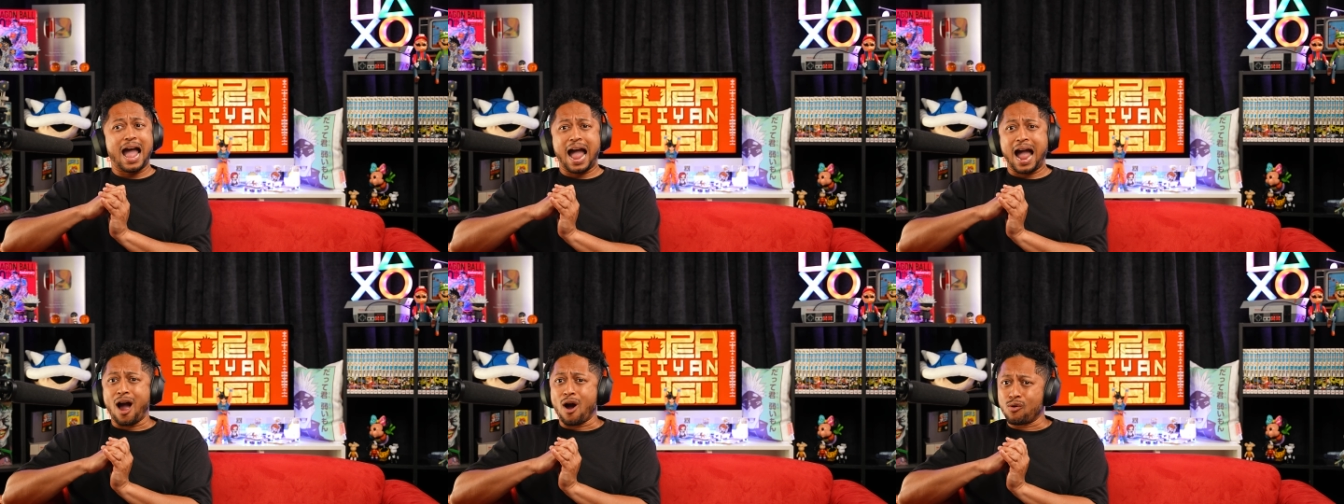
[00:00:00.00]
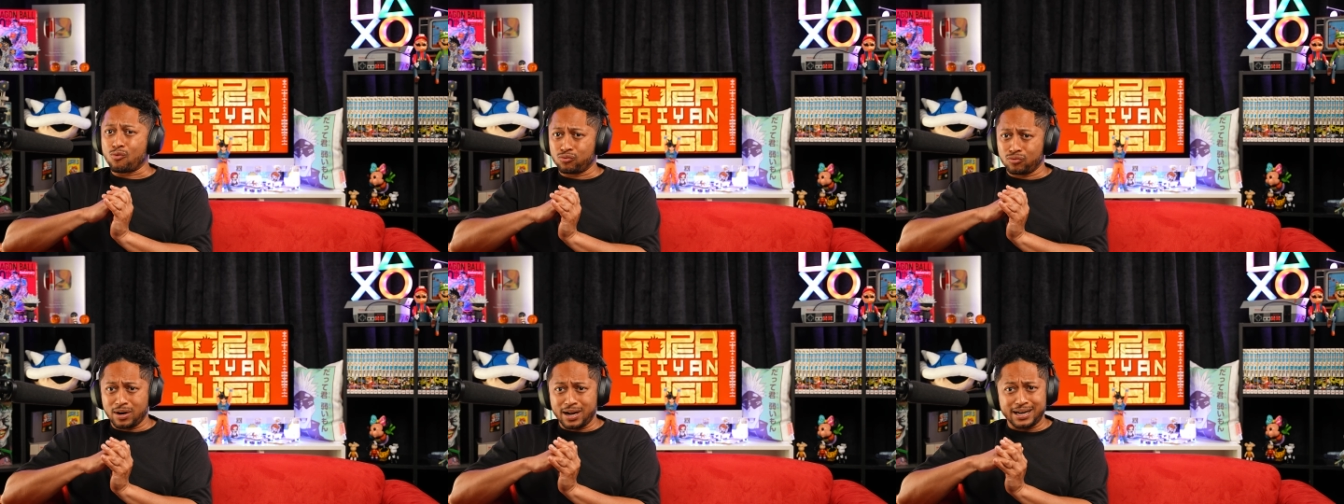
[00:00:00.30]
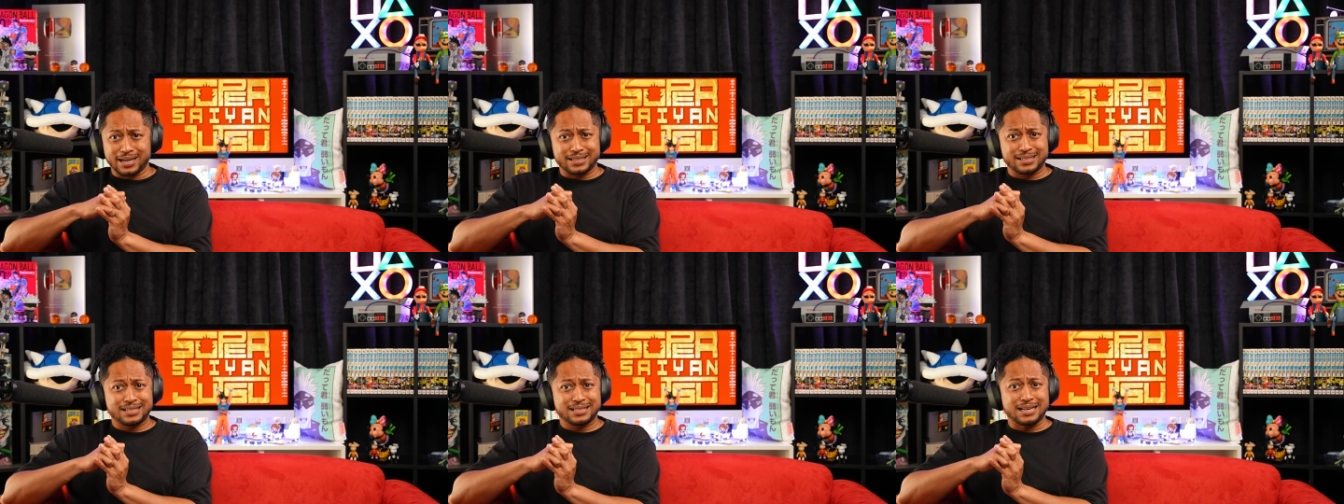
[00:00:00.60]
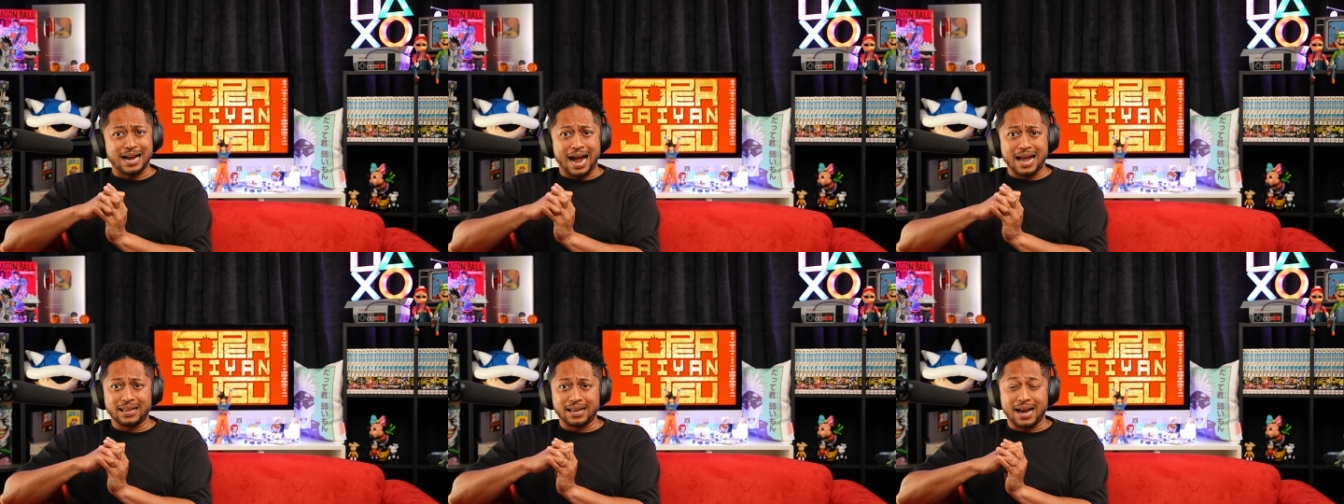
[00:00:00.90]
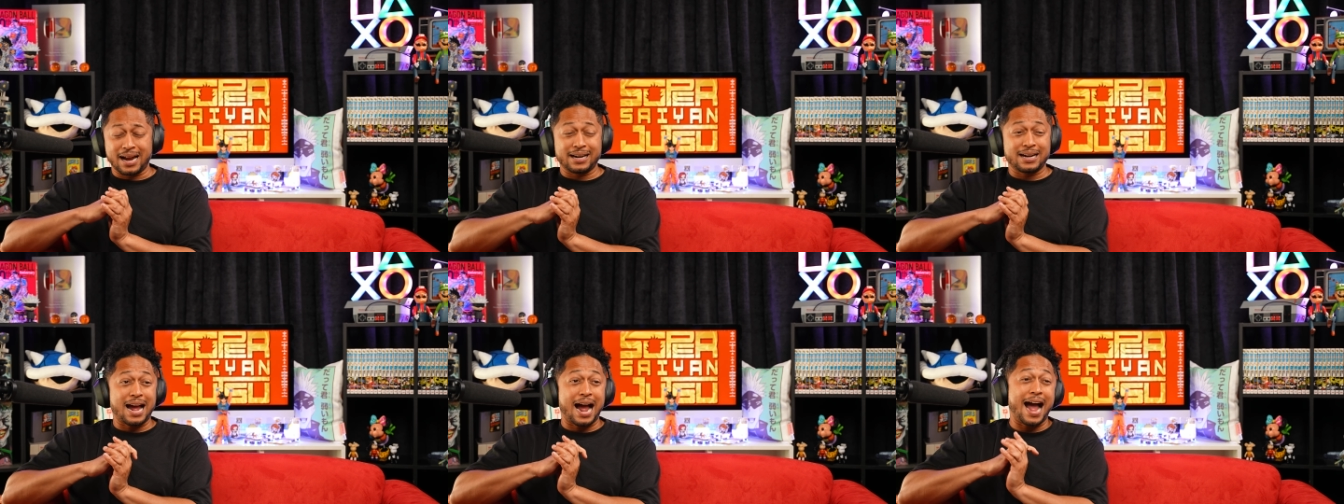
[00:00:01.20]
outrun a
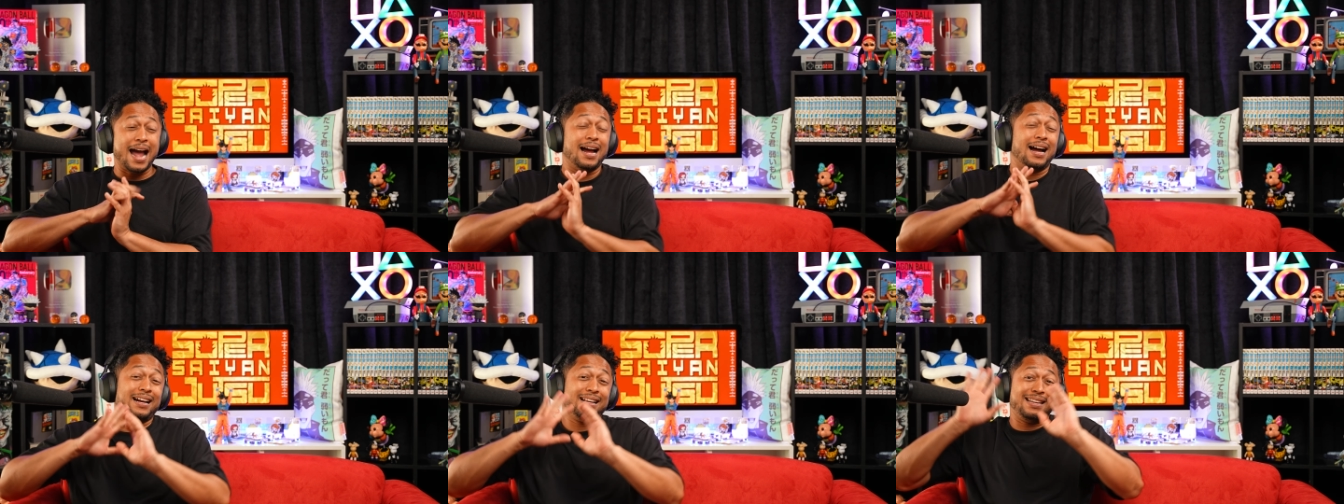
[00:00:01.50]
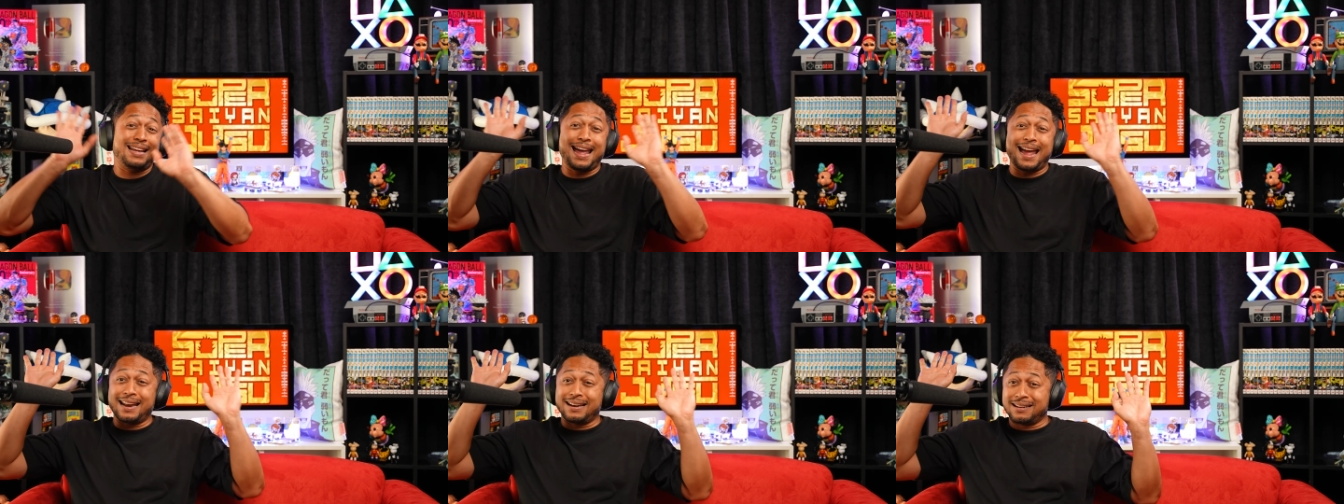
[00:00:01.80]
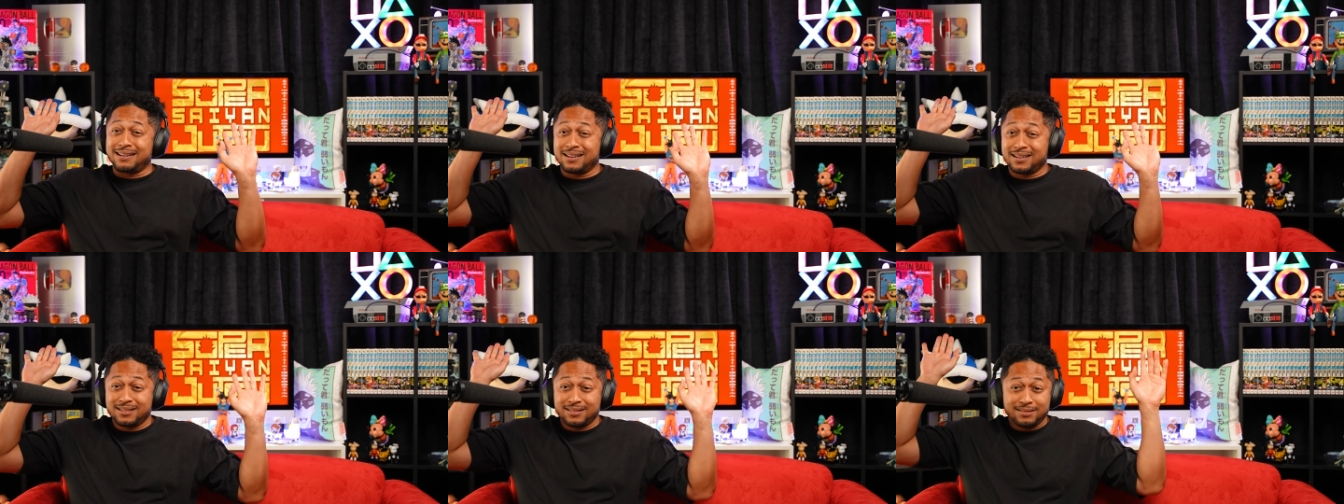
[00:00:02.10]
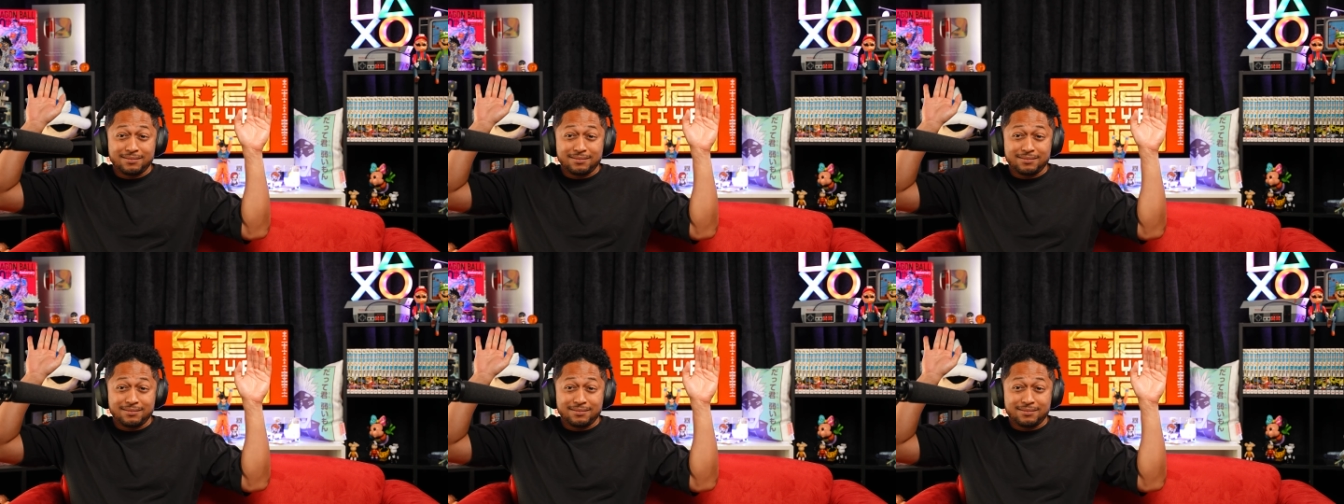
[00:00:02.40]
Skyline. I again